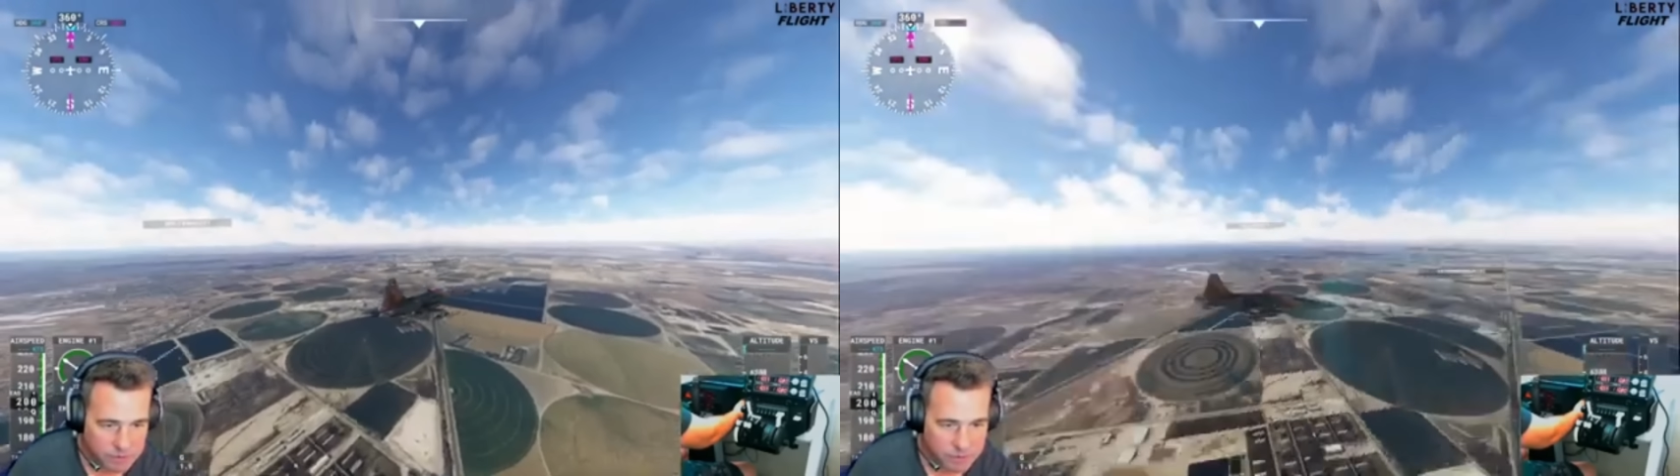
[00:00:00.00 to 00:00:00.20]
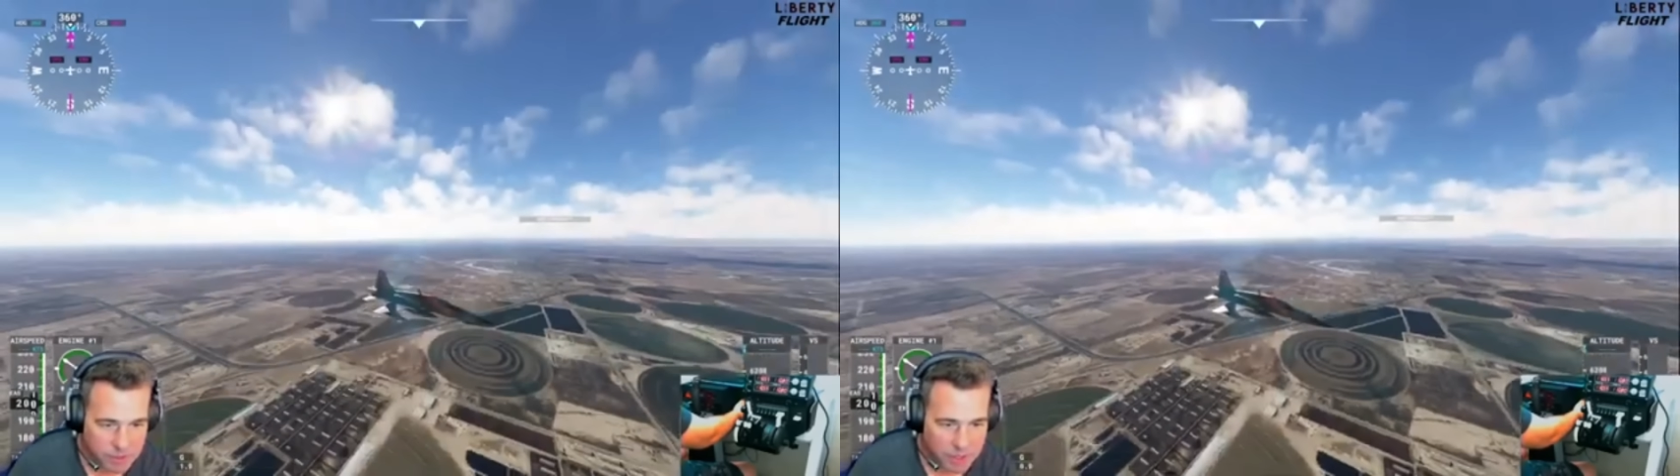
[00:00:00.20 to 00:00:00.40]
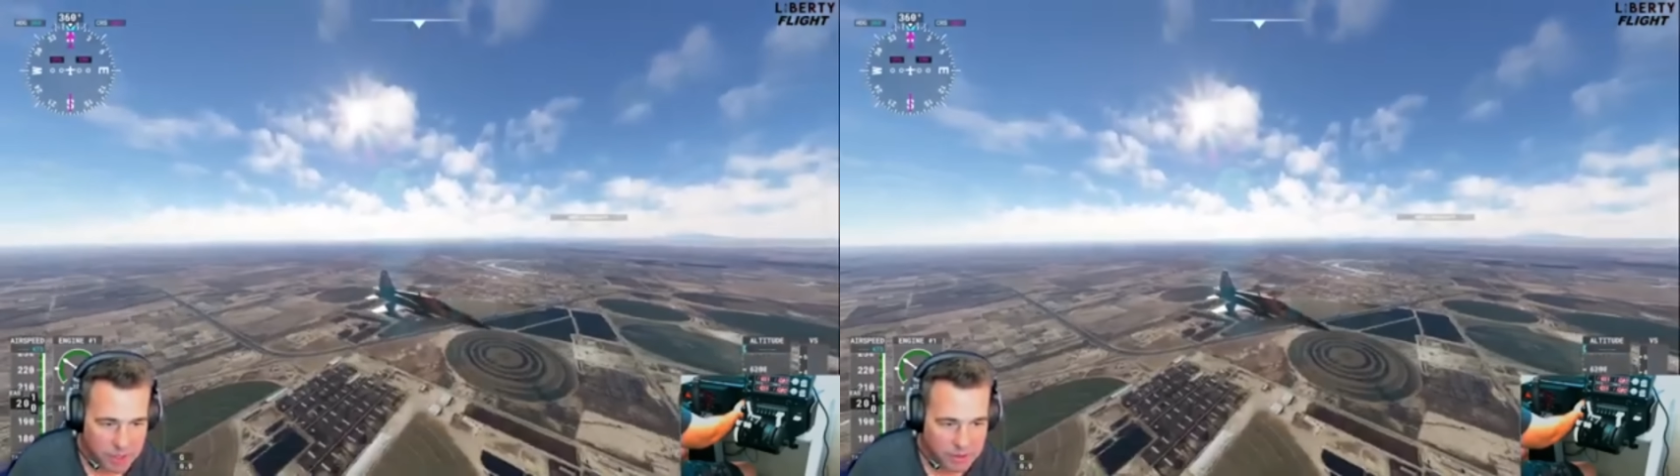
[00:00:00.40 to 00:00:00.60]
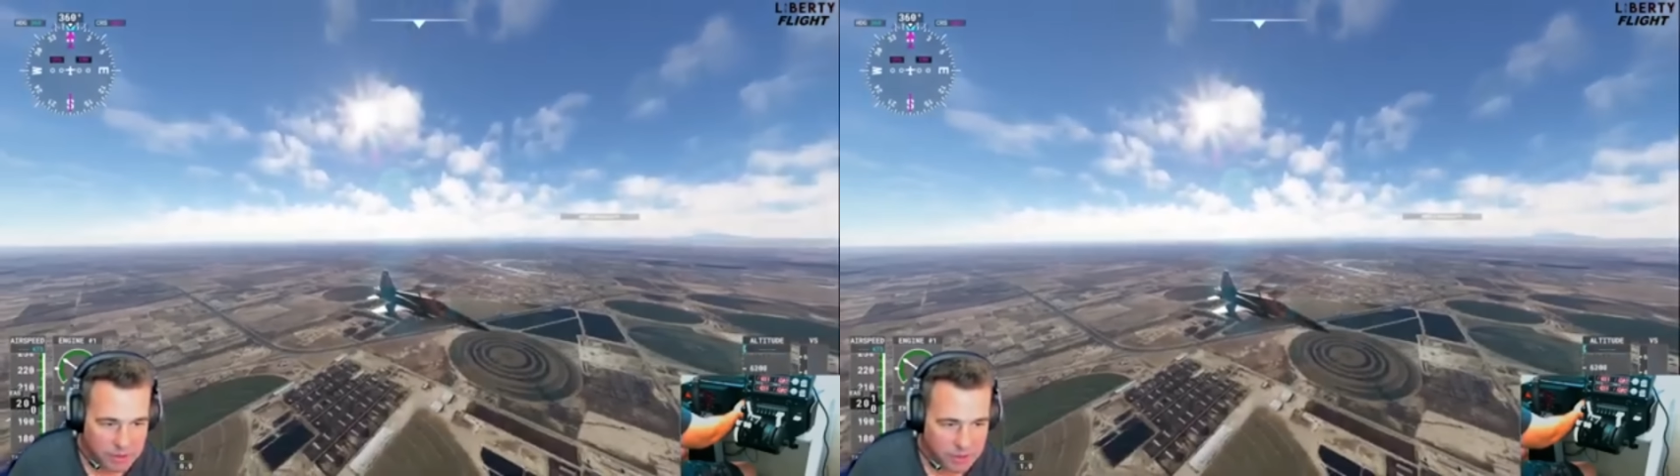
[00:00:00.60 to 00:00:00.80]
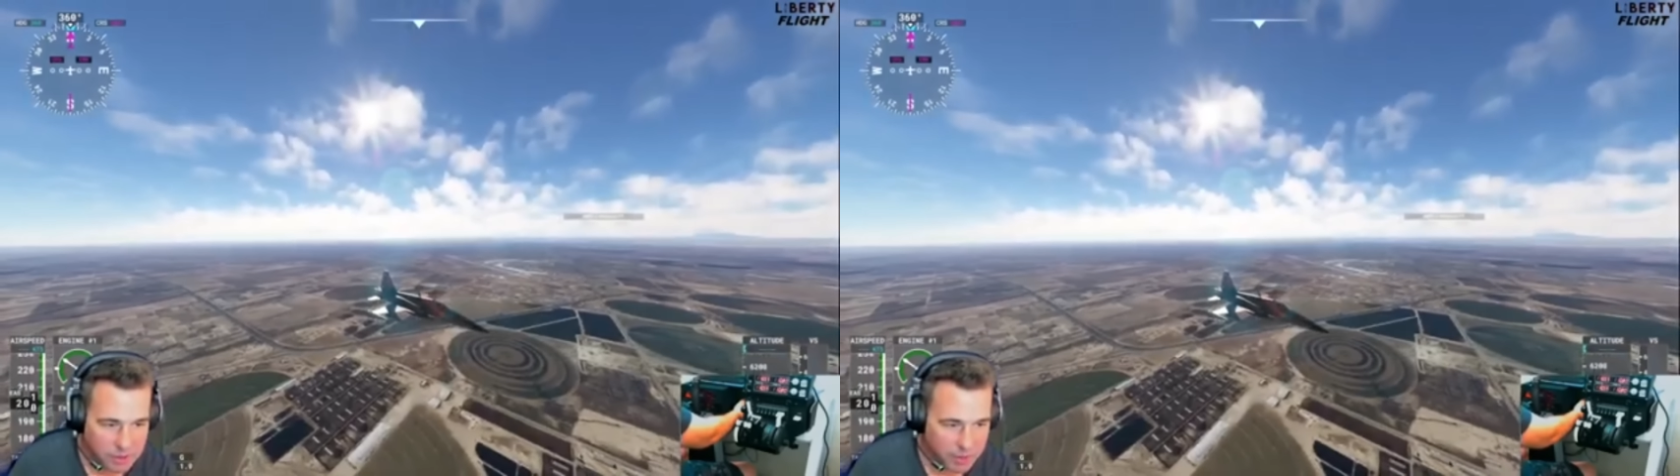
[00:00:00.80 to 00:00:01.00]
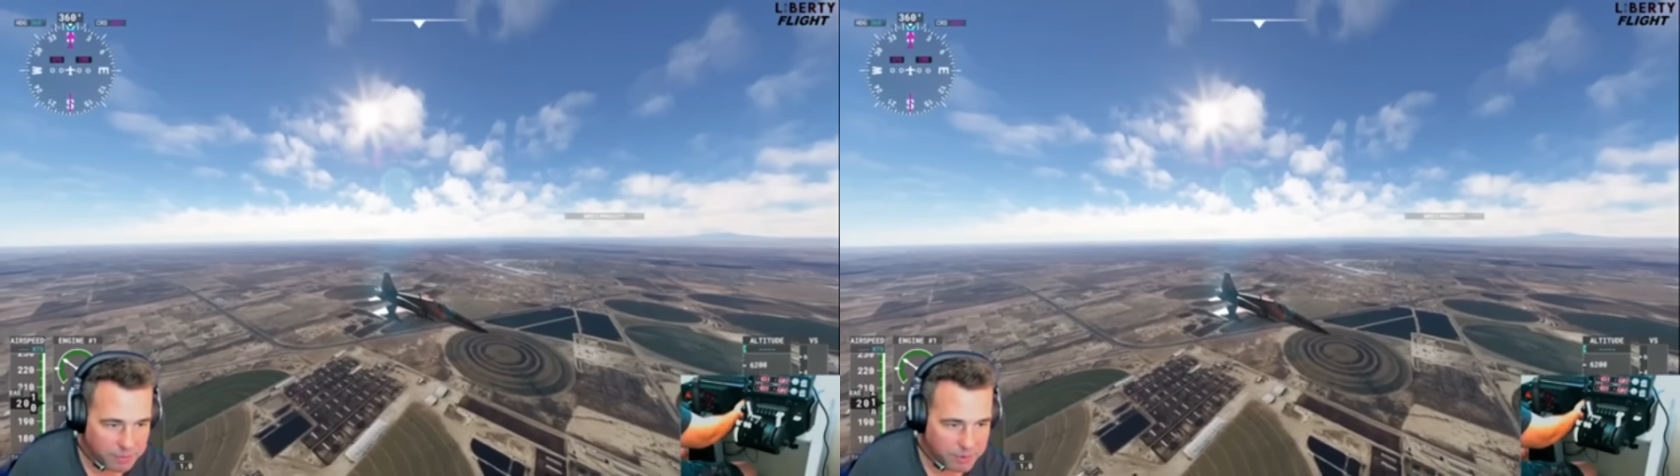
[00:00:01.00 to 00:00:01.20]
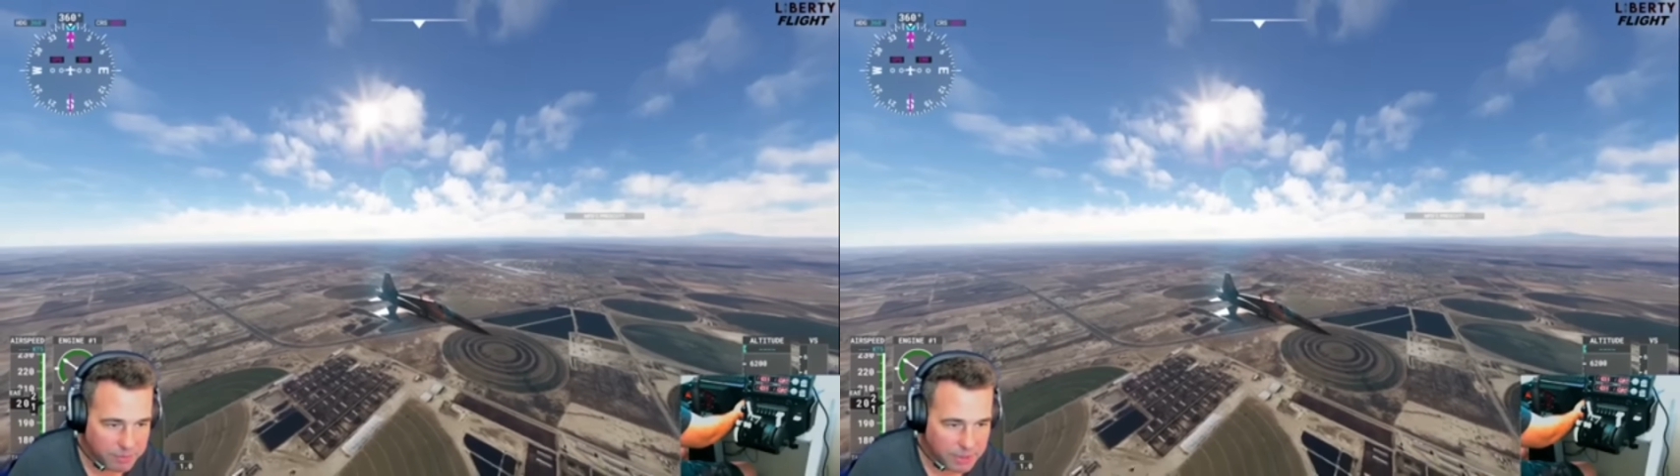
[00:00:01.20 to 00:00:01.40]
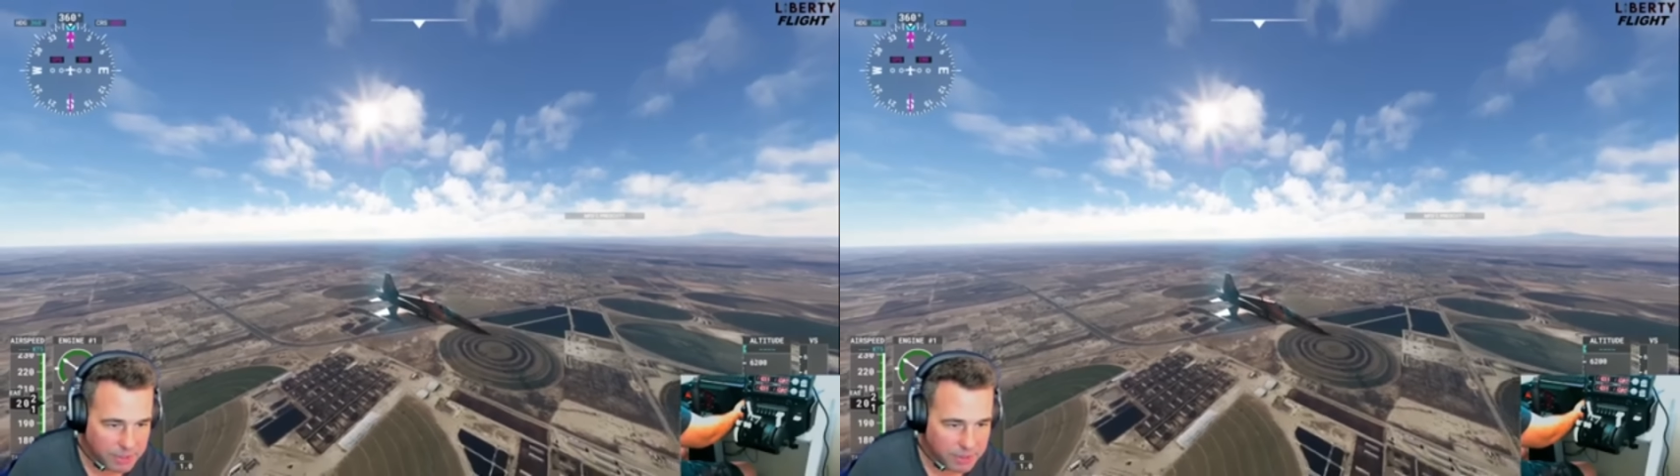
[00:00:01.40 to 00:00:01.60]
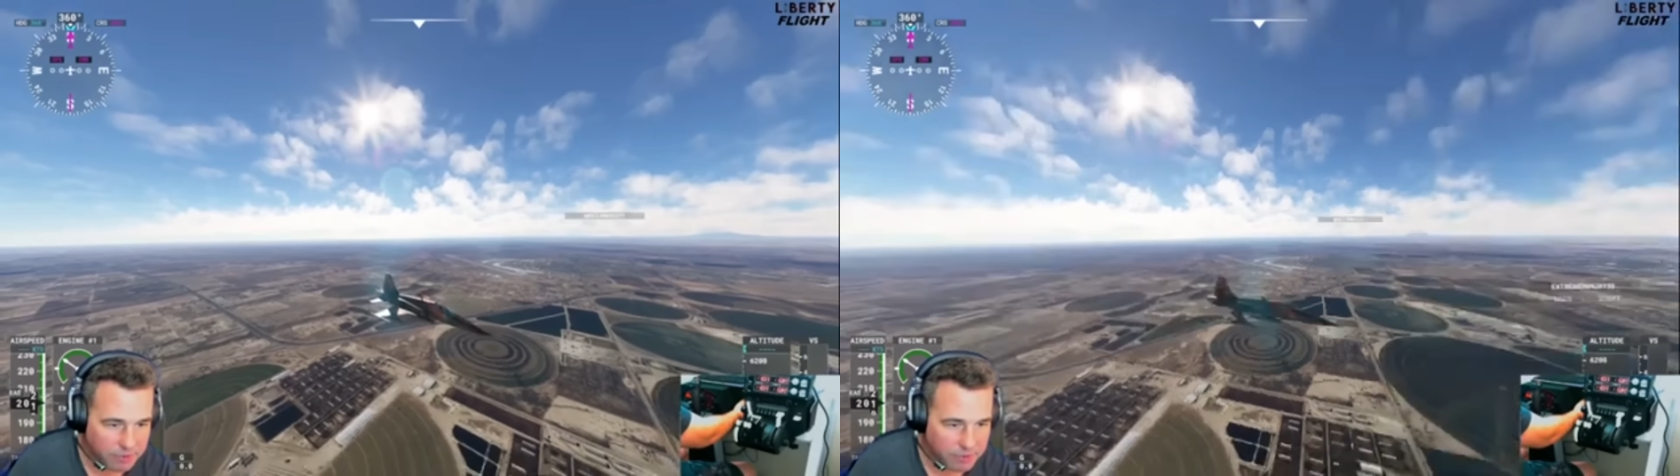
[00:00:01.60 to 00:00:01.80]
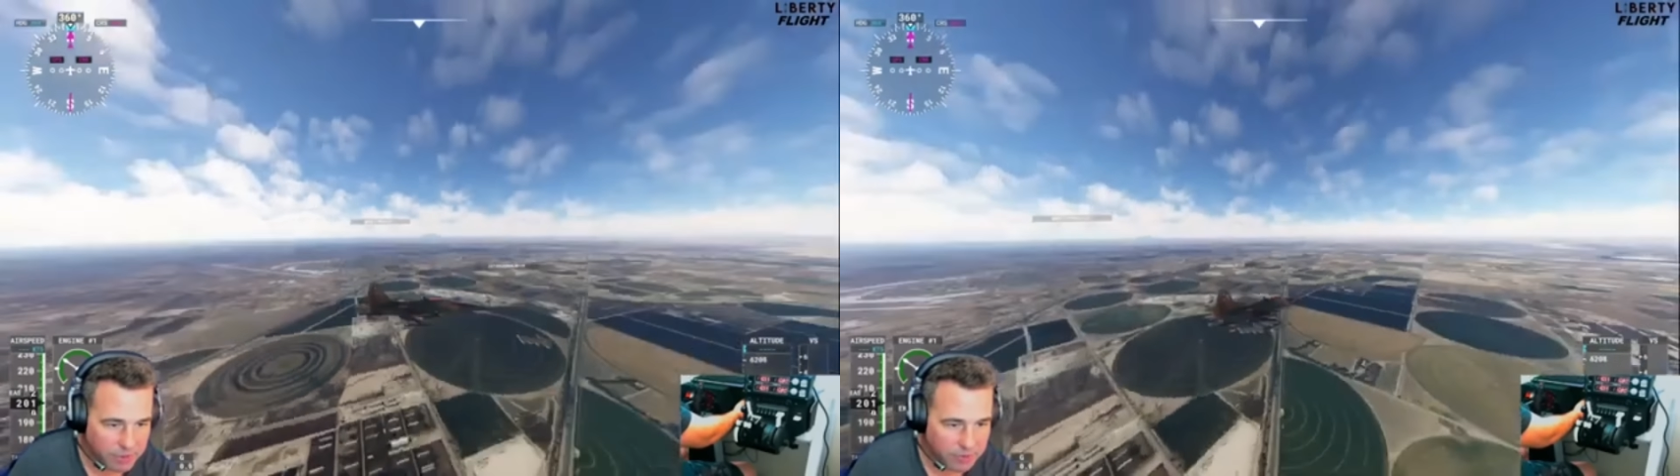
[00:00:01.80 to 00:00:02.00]
Alright. I'm going to be landing
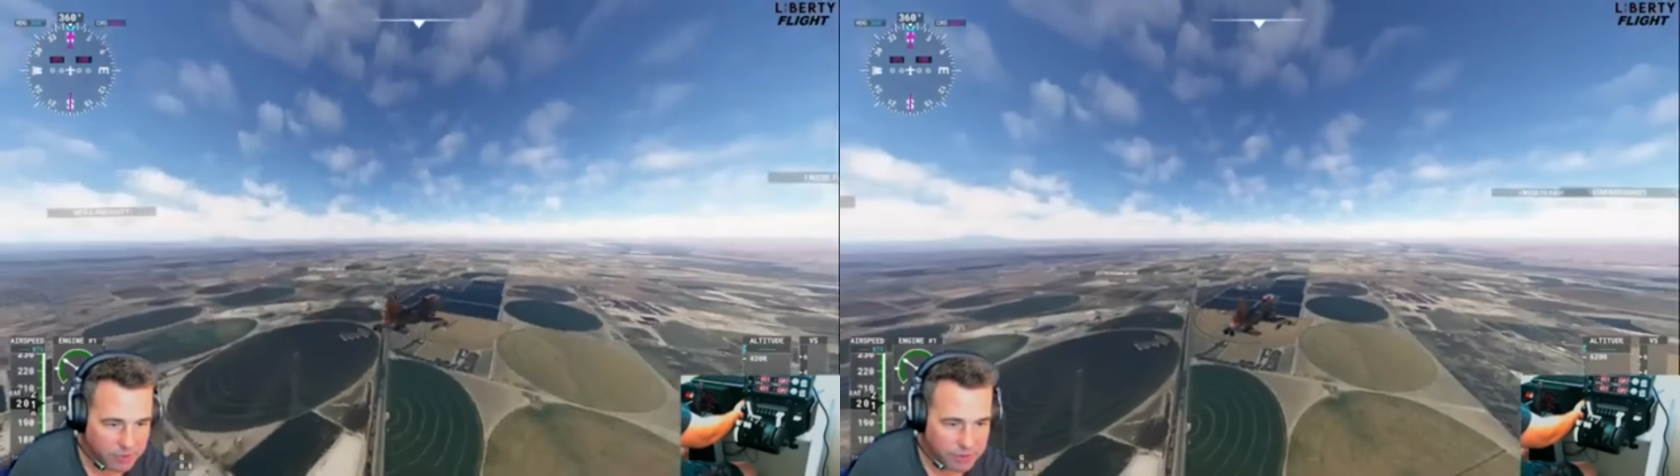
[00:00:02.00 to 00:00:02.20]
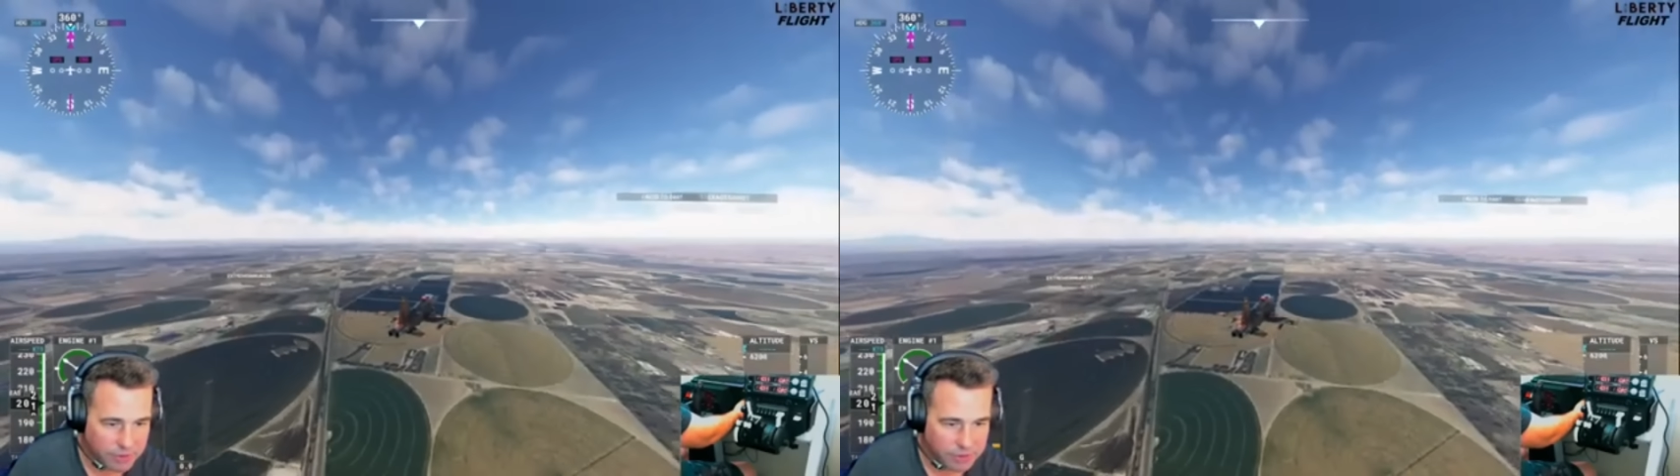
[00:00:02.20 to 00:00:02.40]
right over here.